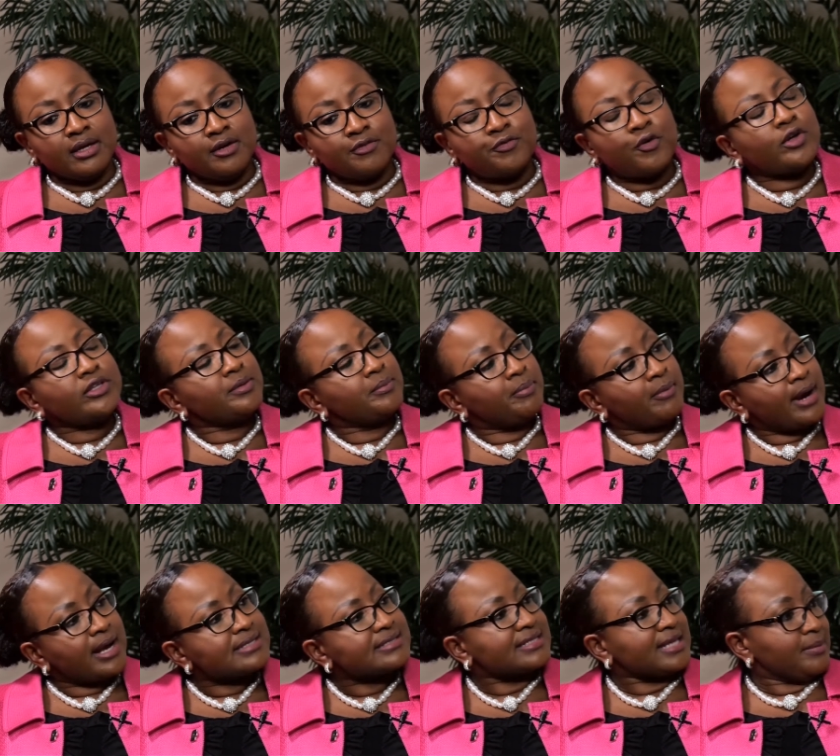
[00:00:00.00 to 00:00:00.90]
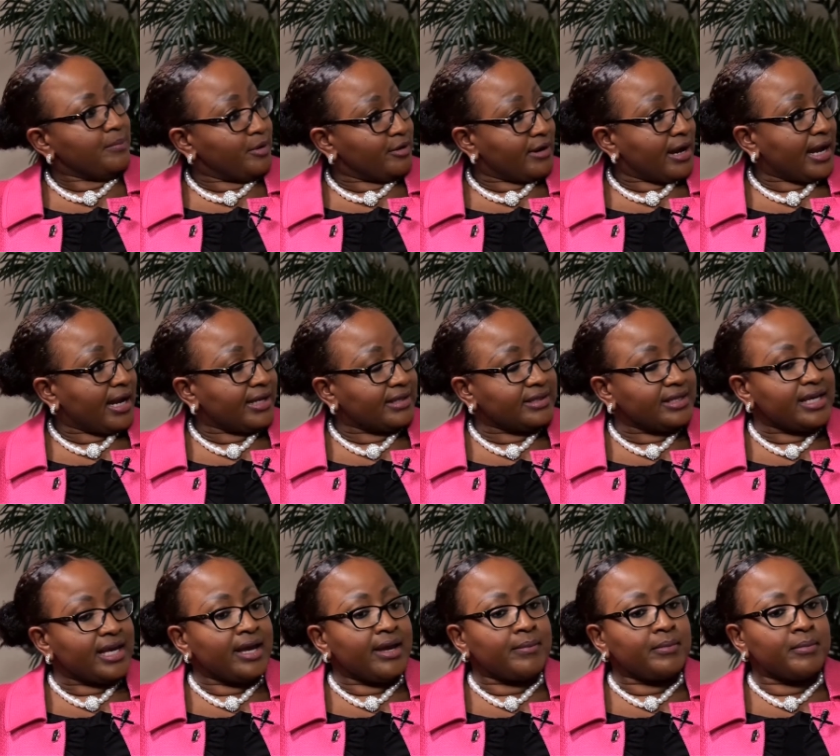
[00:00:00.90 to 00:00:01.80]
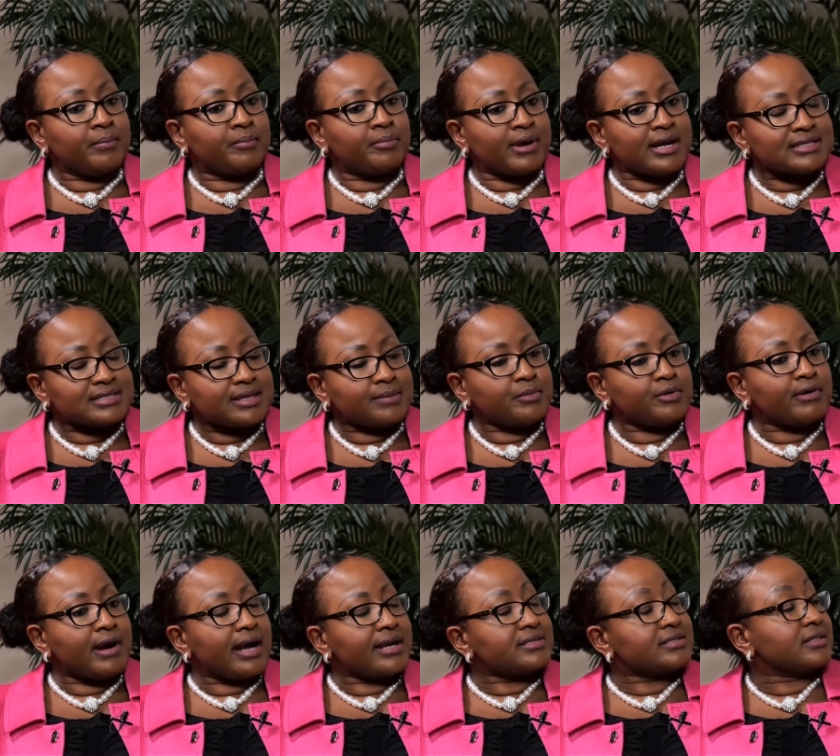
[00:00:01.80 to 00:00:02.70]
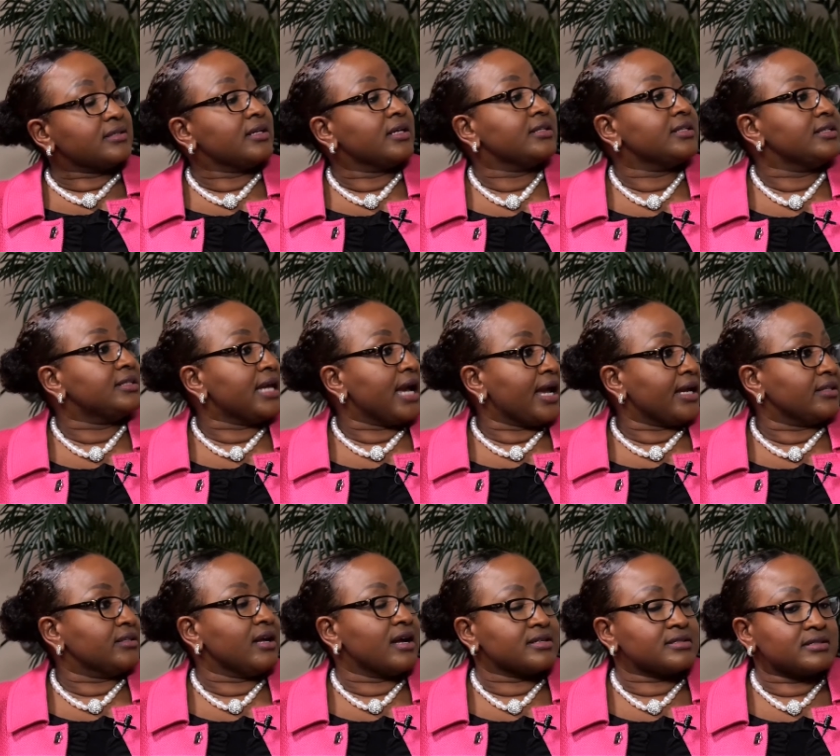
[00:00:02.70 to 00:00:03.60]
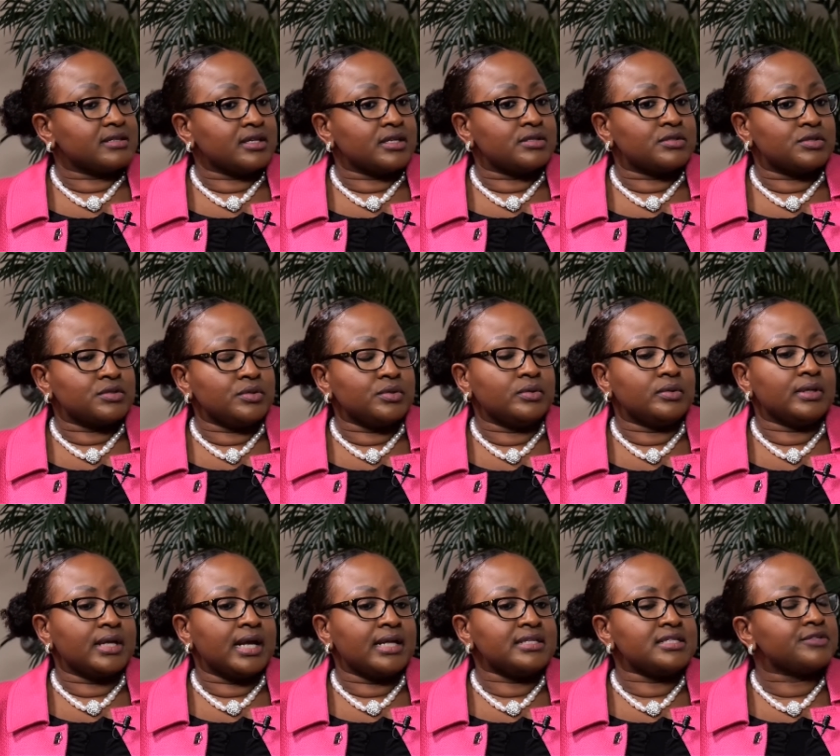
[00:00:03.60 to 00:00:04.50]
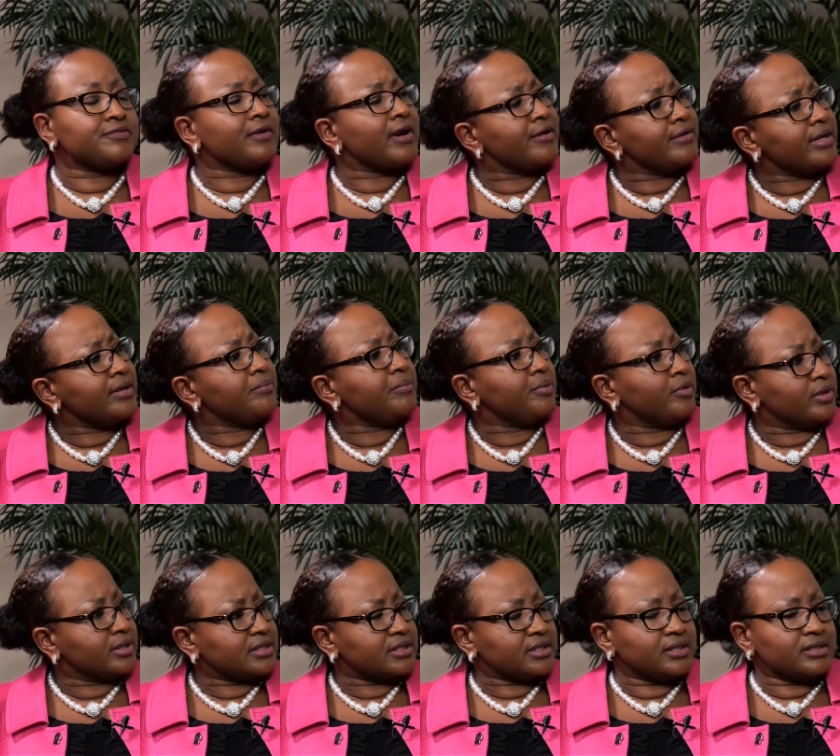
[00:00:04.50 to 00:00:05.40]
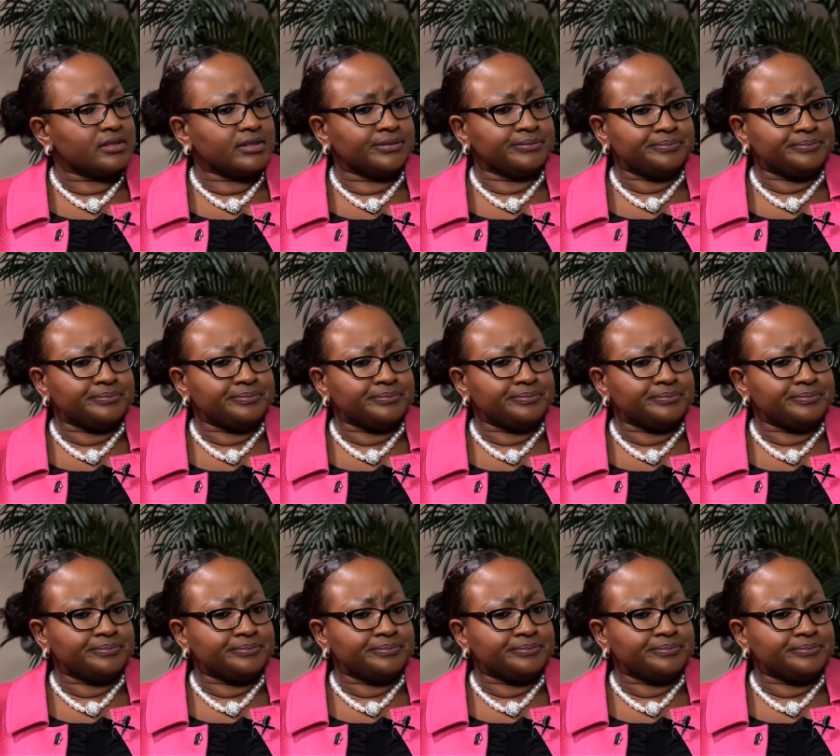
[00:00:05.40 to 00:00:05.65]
For the breast MRI, the M breast MRI is another diagnostic tool, and it's very important.